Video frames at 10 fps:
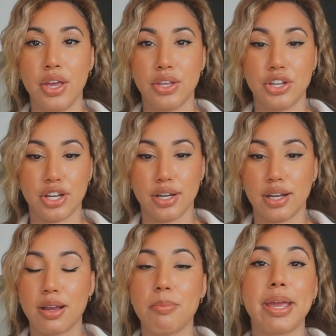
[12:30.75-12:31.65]

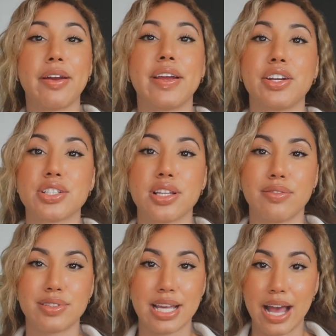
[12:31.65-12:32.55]
You're comparing
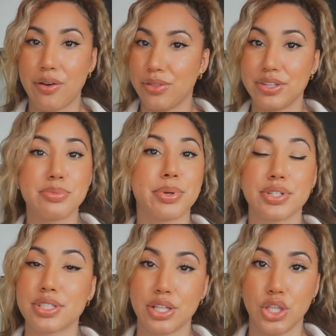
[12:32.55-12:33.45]
yourself to how this
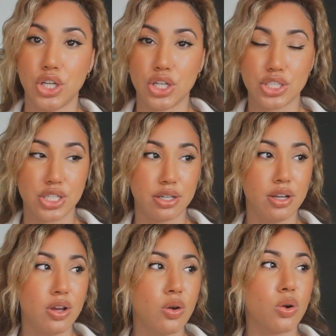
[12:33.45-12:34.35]
person looked, or
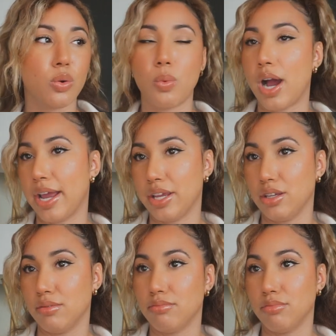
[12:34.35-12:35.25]
why
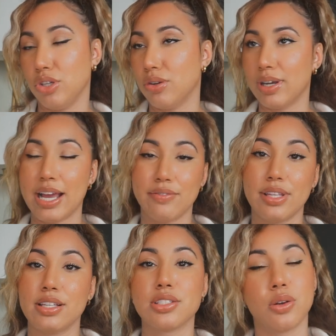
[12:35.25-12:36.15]
you don't have
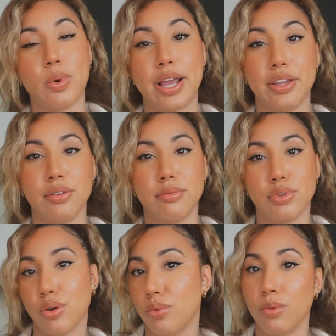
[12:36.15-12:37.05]
this, or why you
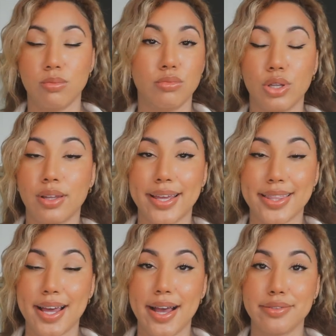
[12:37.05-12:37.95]
don't look
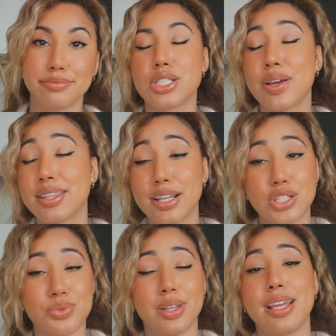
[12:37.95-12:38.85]
like that. So I think
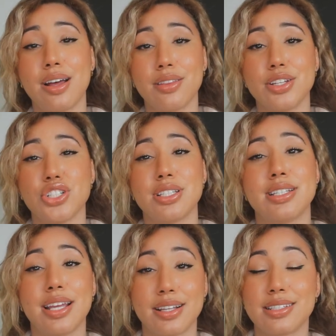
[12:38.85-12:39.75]
it's really healthy just to
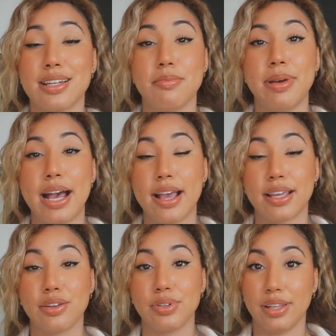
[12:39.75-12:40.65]
take a step back
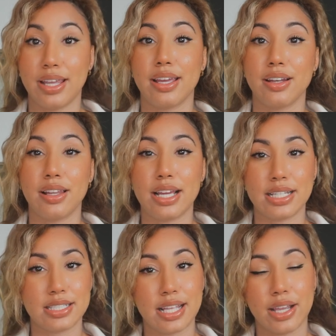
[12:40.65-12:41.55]
and really
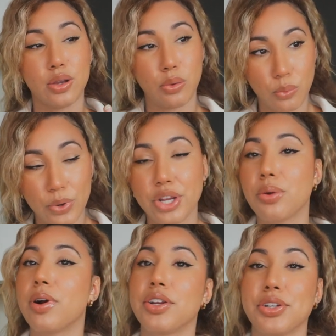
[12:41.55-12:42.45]
analyze like where you
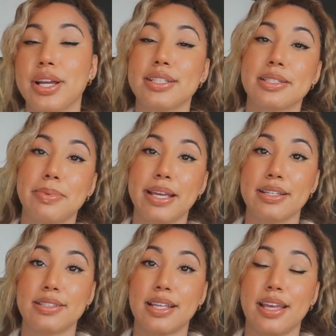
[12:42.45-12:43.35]
are in your
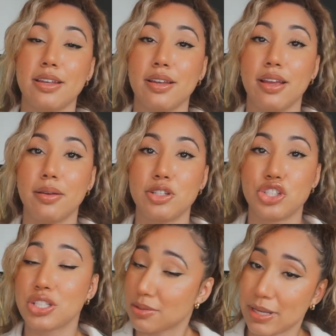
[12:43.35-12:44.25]
headspace, and
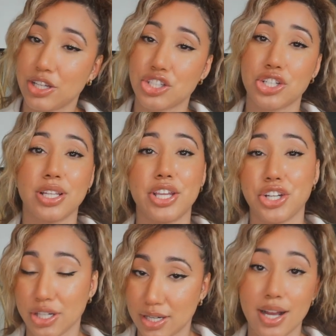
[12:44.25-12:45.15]
just making sure that
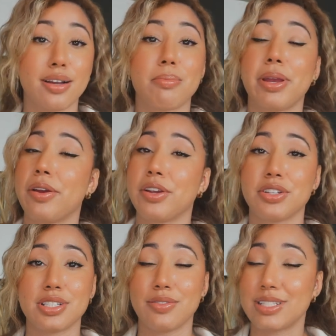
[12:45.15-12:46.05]
you're not comparing
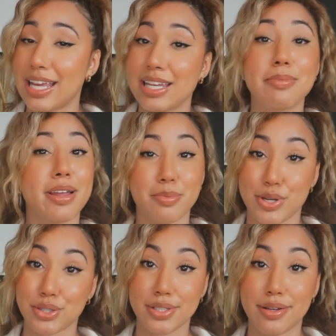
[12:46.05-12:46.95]
yourself to anybody but
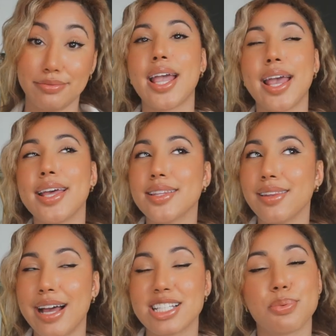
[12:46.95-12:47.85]
yourself. And the
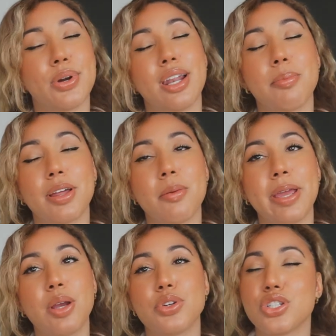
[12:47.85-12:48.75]
last point I'm gonna
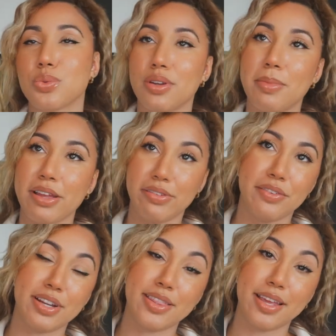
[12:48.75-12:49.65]
make, which is one of my
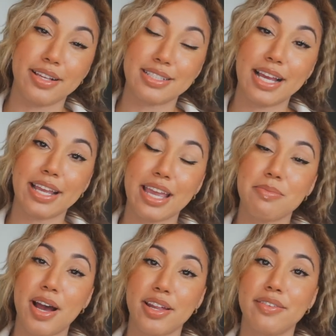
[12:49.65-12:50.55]
favorite things that
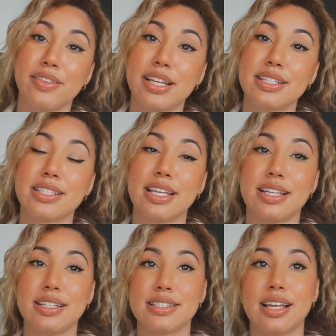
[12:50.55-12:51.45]
came out of this,
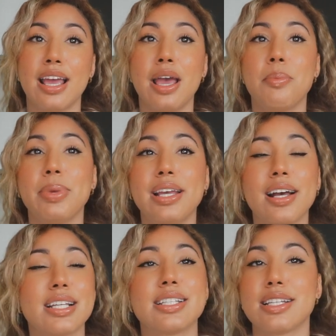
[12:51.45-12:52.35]
is
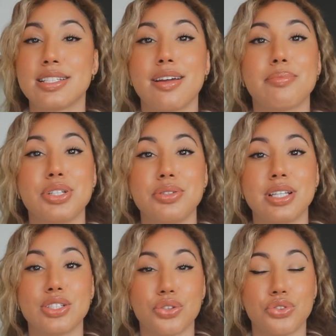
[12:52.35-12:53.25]
because I stopped
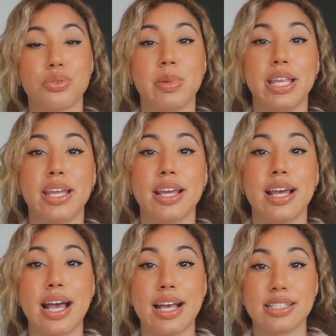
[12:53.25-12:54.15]
using social
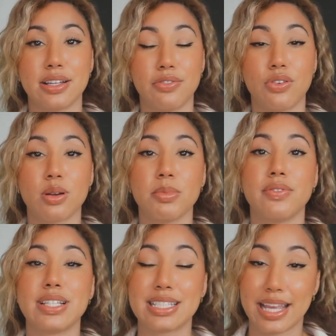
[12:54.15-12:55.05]
media as a form of
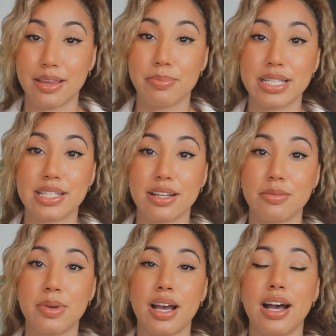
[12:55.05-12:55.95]

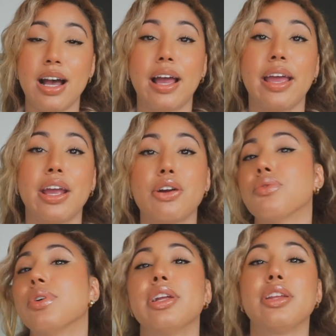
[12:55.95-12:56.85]
escapism, I
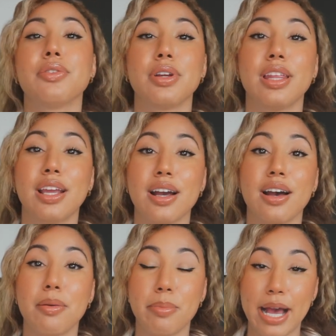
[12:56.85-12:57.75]
really, really
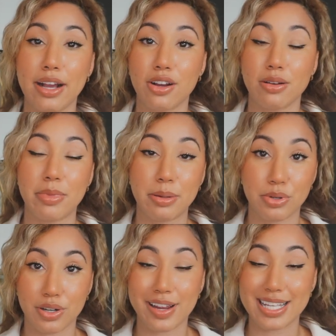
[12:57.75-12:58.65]
cut back on my
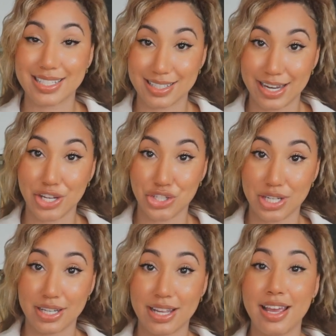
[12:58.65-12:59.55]

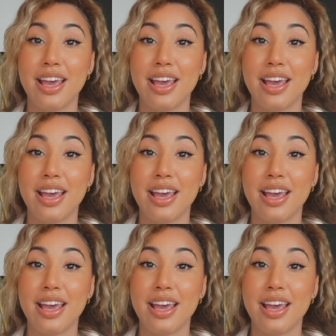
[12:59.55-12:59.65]
procrastination.